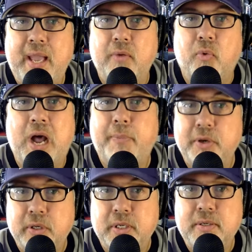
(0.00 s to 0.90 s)

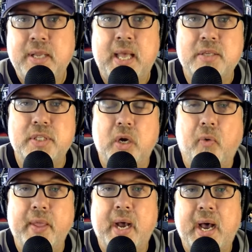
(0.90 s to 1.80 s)
Robinhood has the
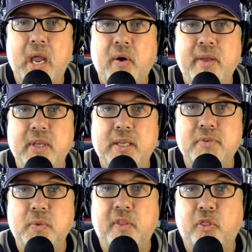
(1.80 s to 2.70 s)
only IRA that
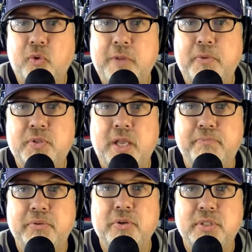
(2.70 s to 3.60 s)
gives you a
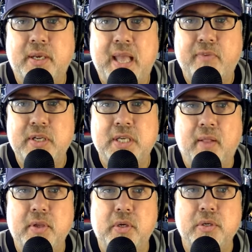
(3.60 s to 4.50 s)
3% boost on every
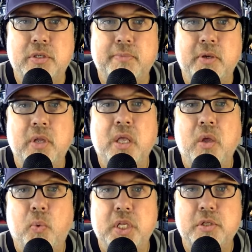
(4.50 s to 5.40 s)
dollar you contribute
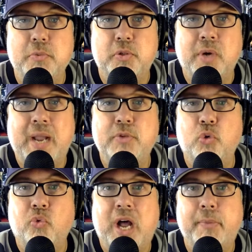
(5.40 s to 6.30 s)
when you subscribe
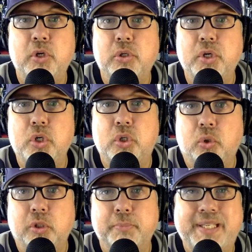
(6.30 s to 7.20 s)
to Robinhood Gold.